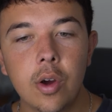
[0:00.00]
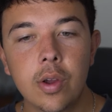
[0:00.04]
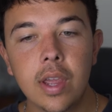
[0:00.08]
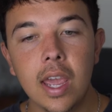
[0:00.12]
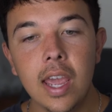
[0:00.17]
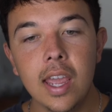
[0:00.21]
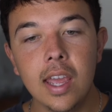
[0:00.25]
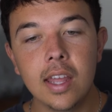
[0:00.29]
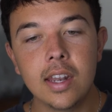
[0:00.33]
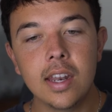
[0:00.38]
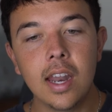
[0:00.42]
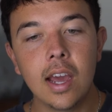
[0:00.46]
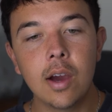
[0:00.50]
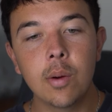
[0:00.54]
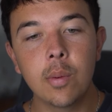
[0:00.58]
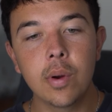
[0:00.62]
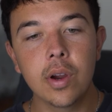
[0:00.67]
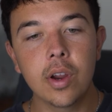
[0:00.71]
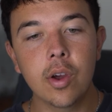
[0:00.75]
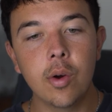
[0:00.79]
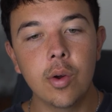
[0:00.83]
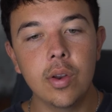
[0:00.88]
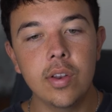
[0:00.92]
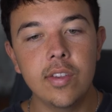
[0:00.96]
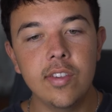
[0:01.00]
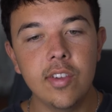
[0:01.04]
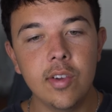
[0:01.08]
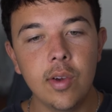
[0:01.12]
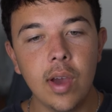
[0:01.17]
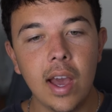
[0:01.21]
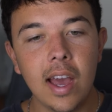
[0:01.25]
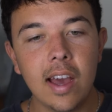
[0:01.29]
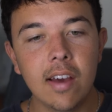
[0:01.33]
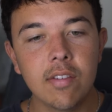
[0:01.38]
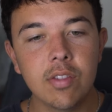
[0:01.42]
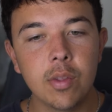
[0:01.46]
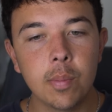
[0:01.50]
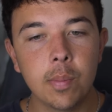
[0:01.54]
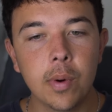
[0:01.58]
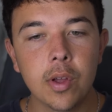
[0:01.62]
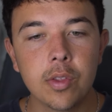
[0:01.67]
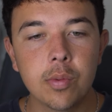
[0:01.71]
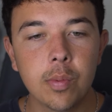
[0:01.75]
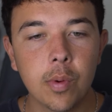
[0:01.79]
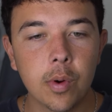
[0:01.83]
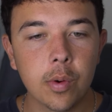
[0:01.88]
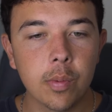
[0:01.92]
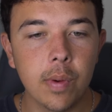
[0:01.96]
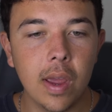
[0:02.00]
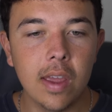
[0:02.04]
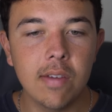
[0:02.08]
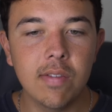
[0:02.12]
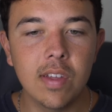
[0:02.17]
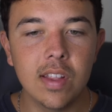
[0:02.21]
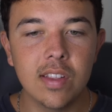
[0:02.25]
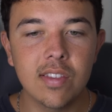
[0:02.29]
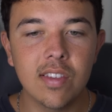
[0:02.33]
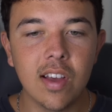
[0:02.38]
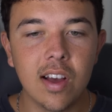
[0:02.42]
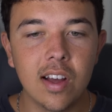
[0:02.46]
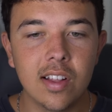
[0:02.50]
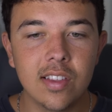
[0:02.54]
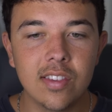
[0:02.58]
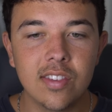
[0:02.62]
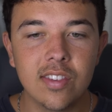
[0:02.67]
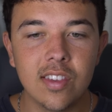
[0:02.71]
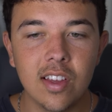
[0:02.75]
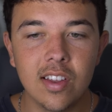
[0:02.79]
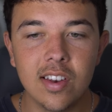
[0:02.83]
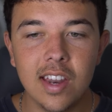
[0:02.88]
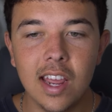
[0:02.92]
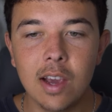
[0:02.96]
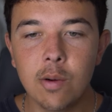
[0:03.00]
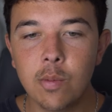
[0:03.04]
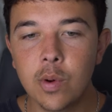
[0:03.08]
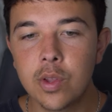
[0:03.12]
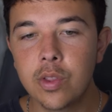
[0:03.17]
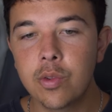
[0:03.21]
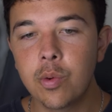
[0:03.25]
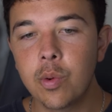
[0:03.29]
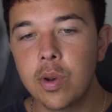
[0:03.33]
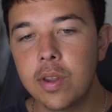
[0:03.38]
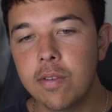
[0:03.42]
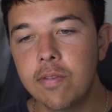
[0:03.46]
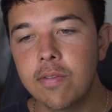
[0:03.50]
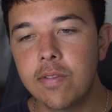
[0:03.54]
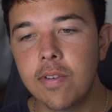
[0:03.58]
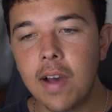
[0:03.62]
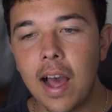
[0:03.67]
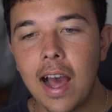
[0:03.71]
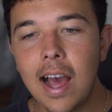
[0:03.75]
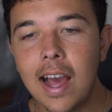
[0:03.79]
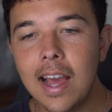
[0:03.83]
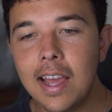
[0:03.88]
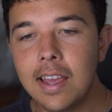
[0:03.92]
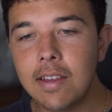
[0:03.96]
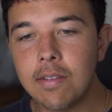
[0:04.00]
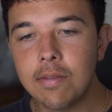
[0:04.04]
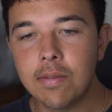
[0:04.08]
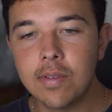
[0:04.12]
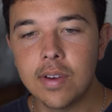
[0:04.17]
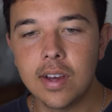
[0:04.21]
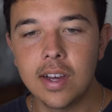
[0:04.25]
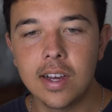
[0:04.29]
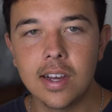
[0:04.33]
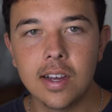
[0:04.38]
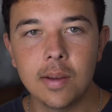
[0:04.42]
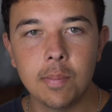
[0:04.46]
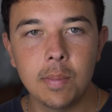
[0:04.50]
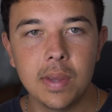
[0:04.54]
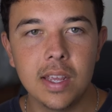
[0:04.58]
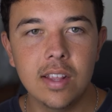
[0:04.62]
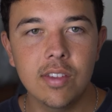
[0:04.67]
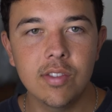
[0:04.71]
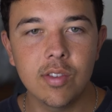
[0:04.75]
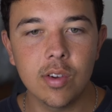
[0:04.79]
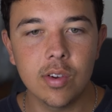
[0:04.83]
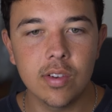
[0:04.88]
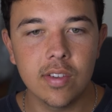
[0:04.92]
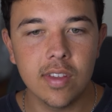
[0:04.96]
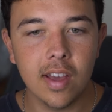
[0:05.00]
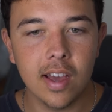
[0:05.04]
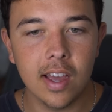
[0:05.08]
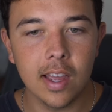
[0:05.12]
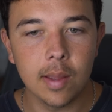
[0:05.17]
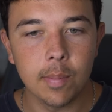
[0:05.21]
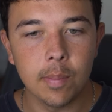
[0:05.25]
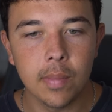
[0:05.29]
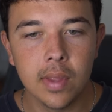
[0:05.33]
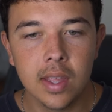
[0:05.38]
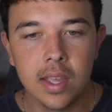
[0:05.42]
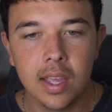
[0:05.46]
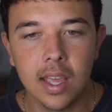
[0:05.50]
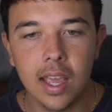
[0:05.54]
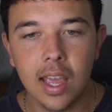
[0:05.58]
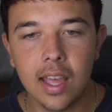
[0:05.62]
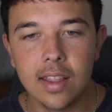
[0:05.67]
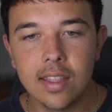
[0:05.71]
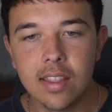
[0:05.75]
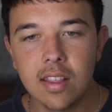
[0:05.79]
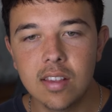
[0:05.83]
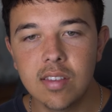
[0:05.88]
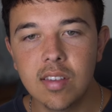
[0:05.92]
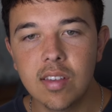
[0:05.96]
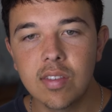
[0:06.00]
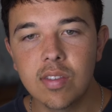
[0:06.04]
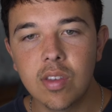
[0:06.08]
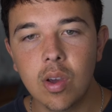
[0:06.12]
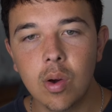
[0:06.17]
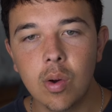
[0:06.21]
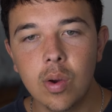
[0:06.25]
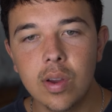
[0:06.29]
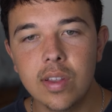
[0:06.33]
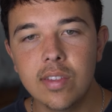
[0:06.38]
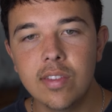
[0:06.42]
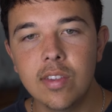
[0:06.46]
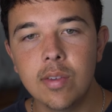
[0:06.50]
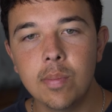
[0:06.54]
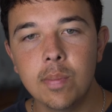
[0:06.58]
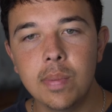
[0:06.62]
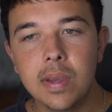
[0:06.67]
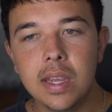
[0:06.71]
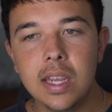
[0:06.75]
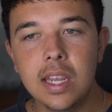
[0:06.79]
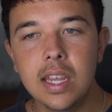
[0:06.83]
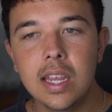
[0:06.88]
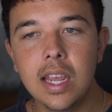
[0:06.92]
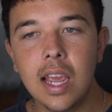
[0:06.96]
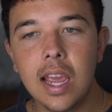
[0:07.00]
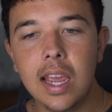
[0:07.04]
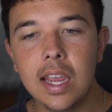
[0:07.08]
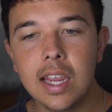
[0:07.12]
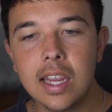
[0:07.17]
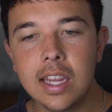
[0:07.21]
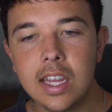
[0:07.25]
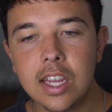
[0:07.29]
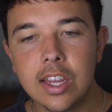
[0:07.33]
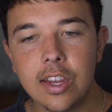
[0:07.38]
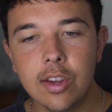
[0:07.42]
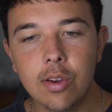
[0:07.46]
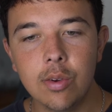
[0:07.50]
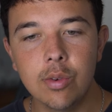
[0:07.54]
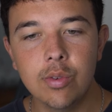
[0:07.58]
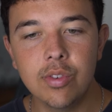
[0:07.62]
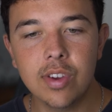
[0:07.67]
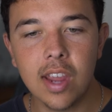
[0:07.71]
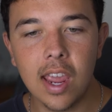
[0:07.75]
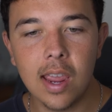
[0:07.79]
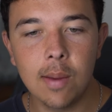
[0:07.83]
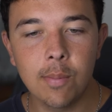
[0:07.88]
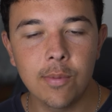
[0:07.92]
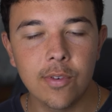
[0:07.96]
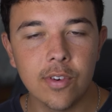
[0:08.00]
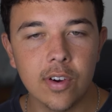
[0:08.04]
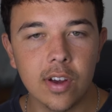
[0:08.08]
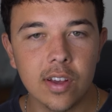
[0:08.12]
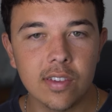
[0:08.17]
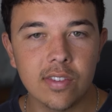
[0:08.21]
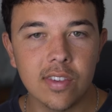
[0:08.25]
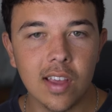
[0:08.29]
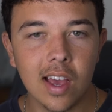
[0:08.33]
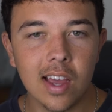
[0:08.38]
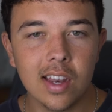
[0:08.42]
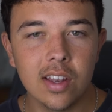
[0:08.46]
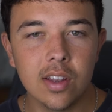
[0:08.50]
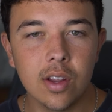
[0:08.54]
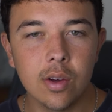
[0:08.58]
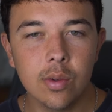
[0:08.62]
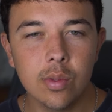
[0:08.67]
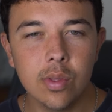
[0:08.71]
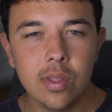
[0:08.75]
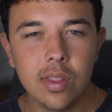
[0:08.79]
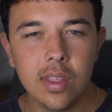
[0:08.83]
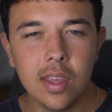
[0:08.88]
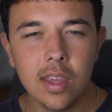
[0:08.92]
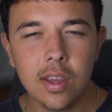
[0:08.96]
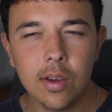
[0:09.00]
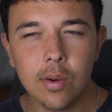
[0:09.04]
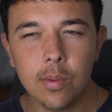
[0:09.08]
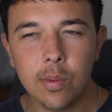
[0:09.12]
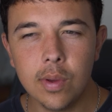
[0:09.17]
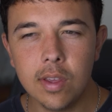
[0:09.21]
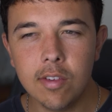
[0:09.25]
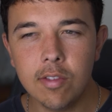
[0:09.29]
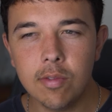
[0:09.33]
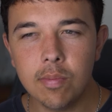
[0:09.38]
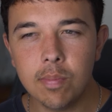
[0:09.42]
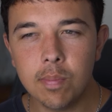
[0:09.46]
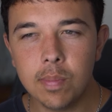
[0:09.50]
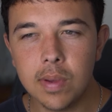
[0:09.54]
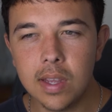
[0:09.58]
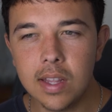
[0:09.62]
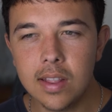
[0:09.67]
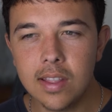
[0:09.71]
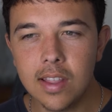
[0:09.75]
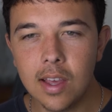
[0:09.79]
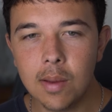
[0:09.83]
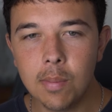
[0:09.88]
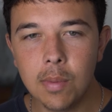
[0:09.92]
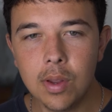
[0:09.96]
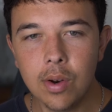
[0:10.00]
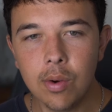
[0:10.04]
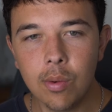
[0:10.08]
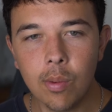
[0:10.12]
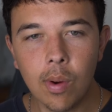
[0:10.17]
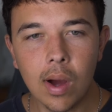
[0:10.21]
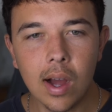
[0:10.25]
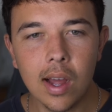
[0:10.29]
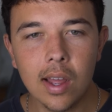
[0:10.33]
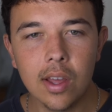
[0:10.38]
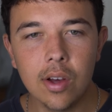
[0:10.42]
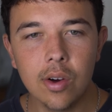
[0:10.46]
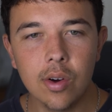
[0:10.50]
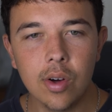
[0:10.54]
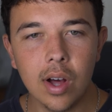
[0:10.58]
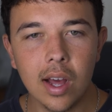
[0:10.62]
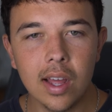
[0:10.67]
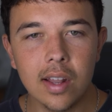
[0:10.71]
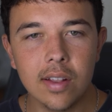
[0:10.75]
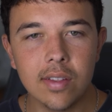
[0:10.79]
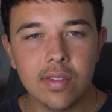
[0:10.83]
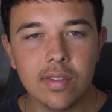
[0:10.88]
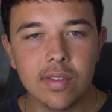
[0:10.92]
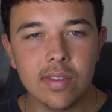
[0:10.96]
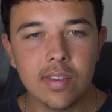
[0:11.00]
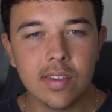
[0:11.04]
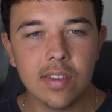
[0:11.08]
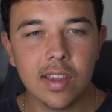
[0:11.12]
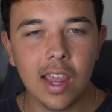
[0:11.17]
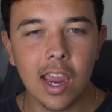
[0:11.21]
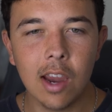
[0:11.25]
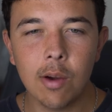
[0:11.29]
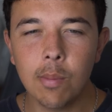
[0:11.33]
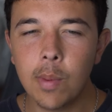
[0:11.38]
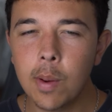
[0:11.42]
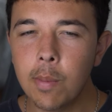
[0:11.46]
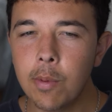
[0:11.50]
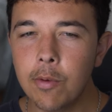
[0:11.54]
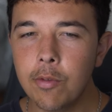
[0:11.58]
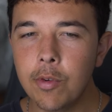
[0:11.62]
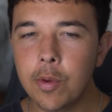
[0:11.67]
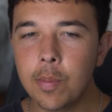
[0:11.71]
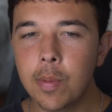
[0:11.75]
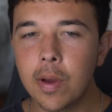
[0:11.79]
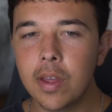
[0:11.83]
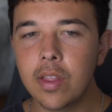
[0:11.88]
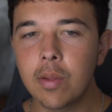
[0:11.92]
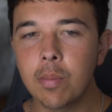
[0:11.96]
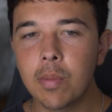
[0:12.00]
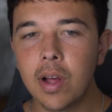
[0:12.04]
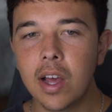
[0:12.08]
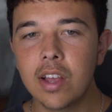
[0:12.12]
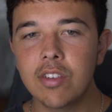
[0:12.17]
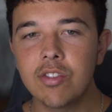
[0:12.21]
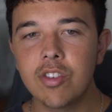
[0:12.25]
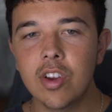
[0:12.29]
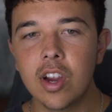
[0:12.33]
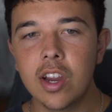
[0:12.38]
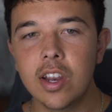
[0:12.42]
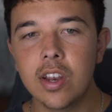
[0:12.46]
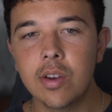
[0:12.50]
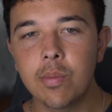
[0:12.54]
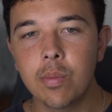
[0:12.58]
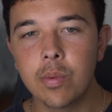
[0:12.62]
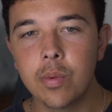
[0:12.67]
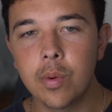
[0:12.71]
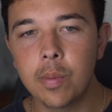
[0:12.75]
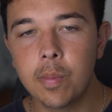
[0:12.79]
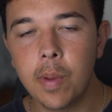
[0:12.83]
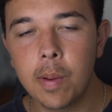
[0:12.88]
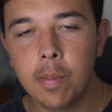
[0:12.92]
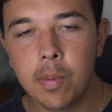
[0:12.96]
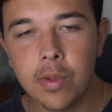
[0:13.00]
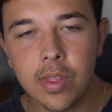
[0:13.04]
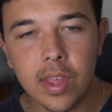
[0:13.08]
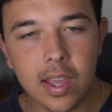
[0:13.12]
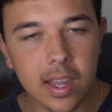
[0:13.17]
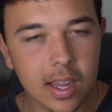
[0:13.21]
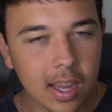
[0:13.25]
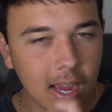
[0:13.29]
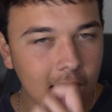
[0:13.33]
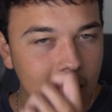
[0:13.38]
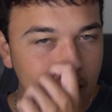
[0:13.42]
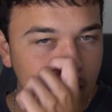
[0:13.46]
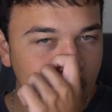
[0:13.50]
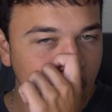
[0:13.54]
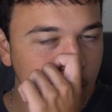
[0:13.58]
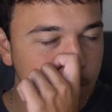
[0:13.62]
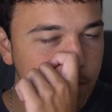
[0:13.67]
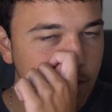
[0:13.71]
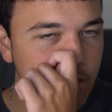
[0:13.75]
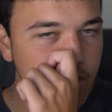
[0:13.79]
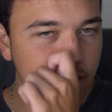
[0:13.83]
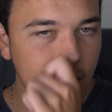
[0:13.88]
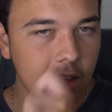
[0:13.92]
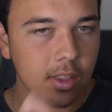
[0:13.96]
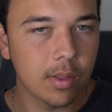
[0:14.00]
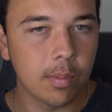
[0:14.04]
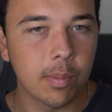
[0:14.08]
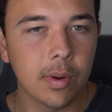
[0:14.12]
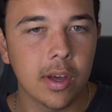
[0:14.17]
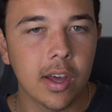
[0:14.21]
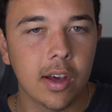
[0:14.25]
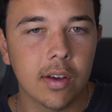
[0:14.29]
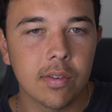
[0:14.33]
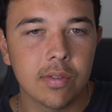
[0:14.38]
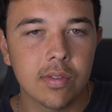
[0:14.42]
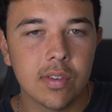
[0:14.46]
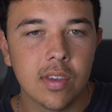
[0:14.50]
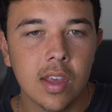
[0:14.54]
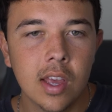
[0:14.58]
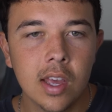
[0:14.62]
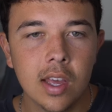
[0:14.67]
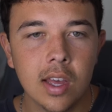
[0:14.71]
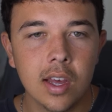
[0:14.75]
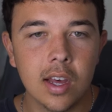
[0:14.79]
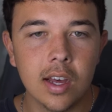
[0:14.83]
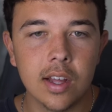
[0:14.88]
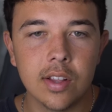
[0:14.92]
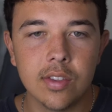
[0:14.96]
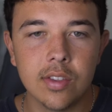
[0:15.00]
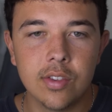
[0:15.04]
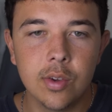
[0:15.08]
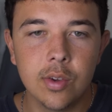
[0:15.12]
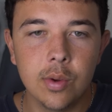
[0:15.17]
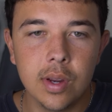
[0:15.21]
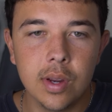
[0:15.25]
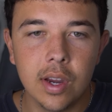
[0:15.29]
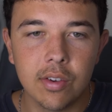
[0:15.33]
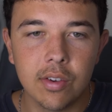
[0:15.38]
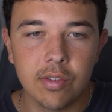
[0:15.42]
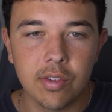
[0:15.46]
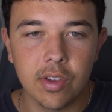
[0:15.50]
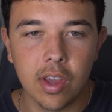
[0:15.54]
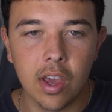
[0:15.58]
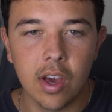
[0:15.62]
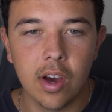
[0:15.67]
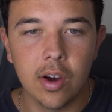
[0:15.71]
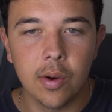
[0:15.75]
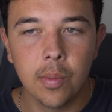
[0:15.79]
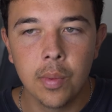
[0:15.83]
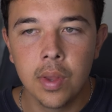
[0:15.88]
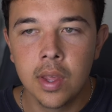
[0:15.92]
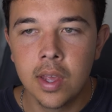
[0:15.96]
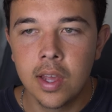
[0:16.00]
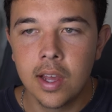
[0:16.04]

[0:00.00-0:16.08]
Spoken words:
Okay, and now we're going to have the Baltimore Ravens on Sunday at 1:25 Eastern time, and this is going to be a huge game for us. I don't think we've beat them in a while. I can't remember if we played them last year. I remember they kind of kept us out of the playoffs 2 years ago.